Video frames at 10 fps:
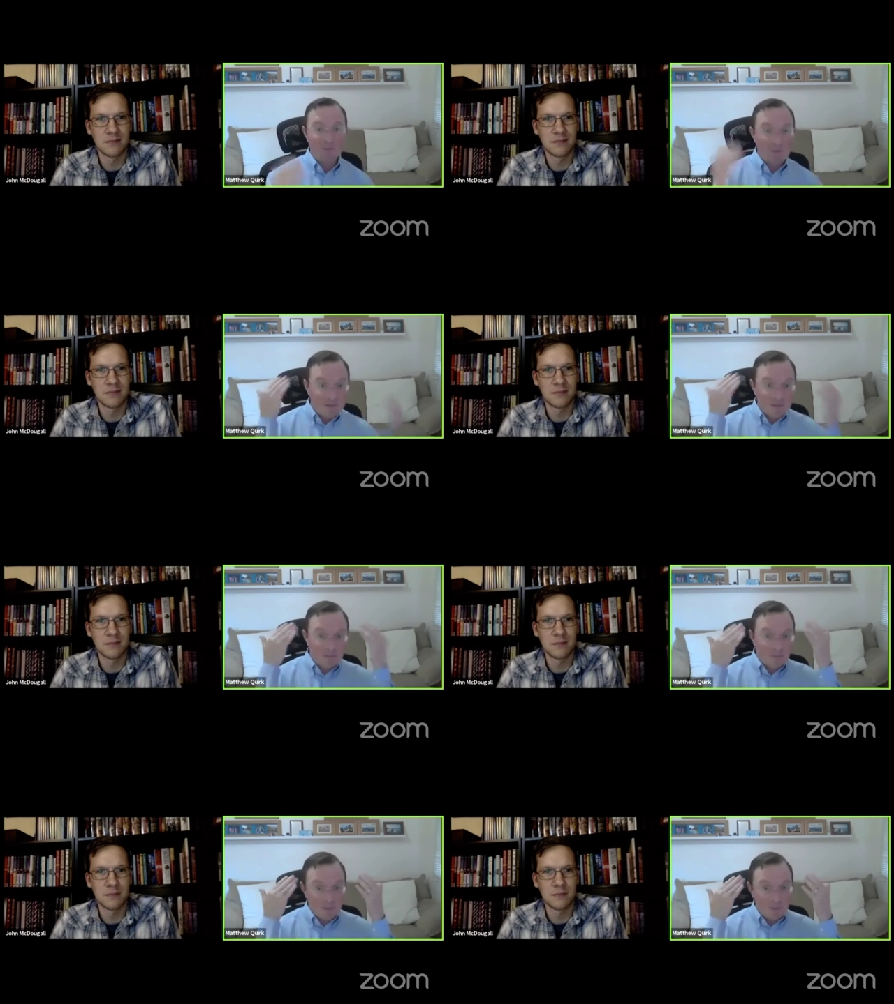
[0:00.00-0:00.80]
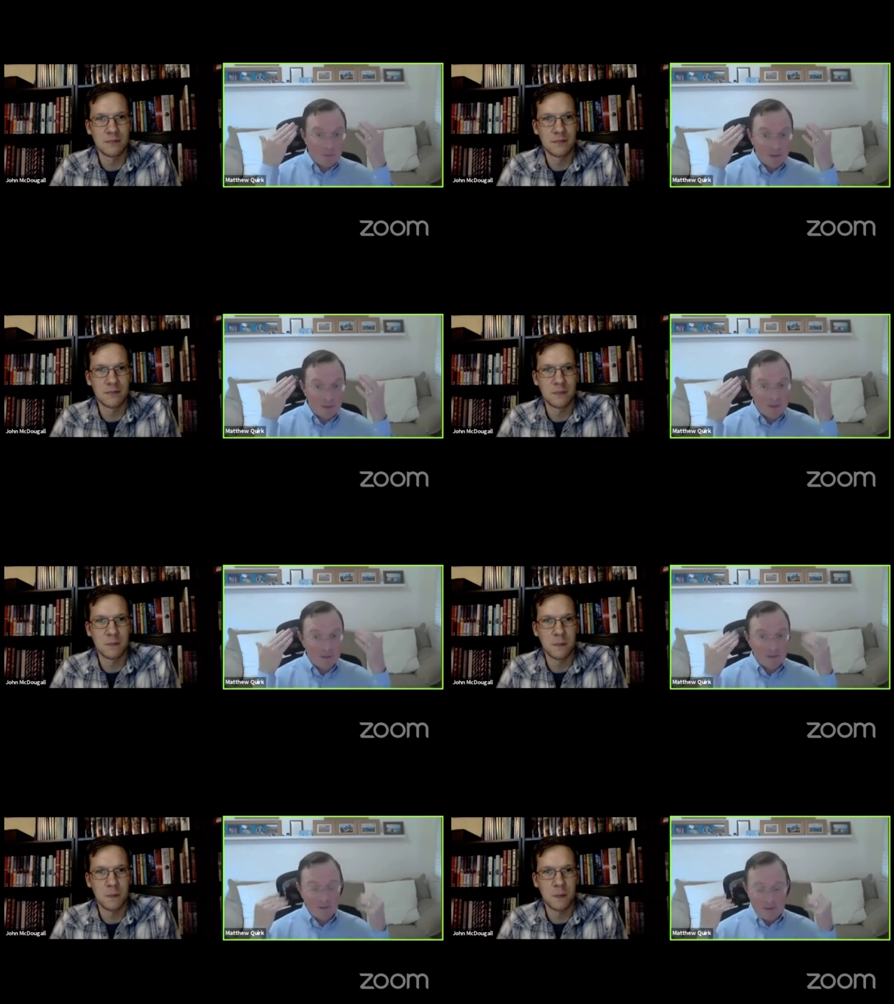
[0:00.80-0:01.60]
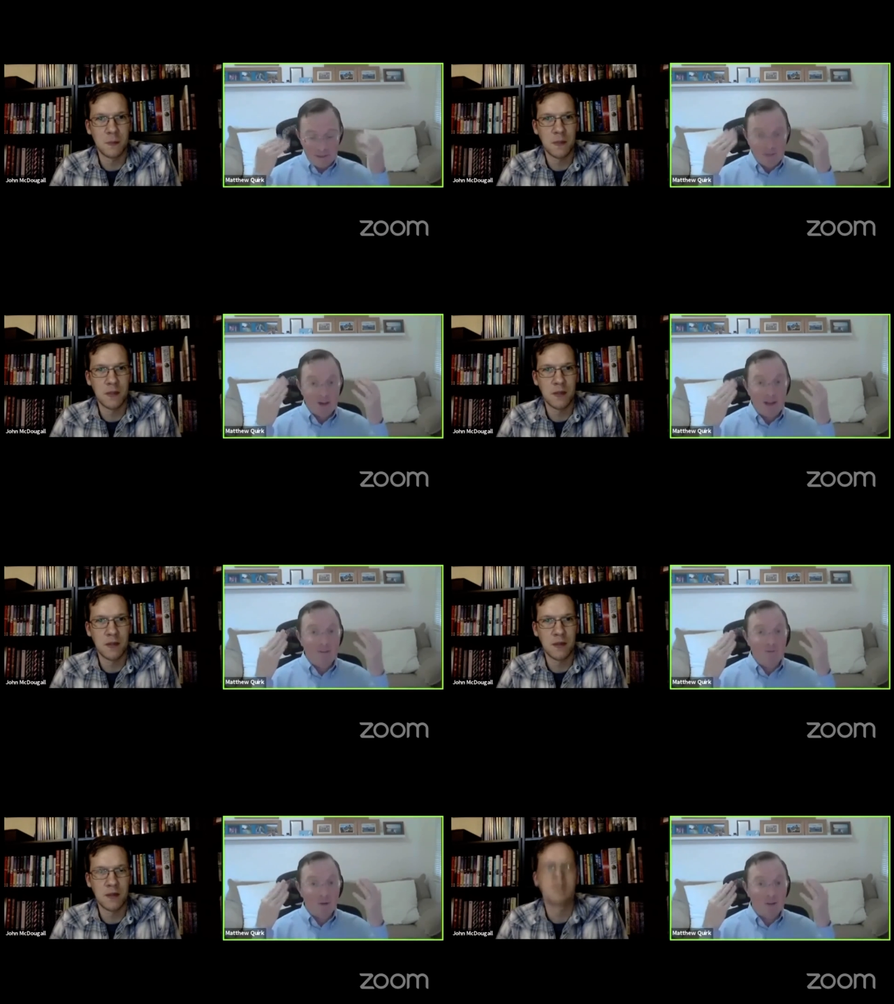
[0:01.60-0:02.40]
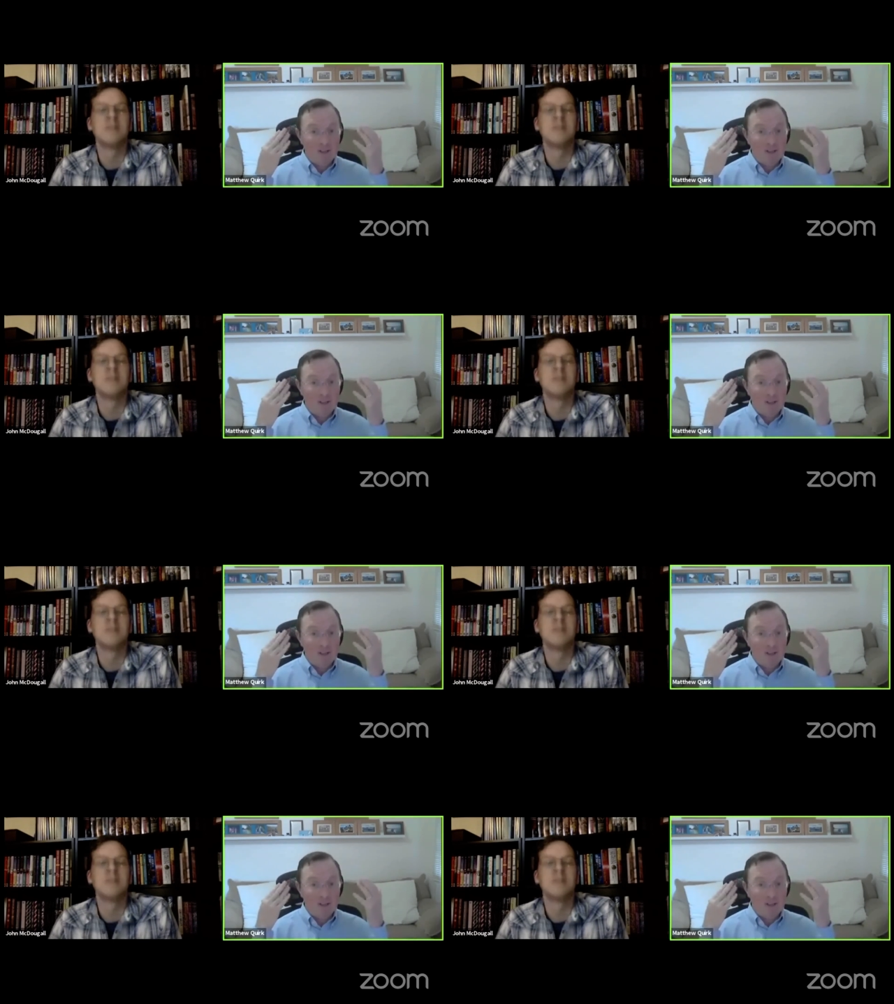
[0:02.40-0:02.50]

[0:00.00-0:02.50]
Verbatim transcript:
Speaker 1: just been with in your head for a year.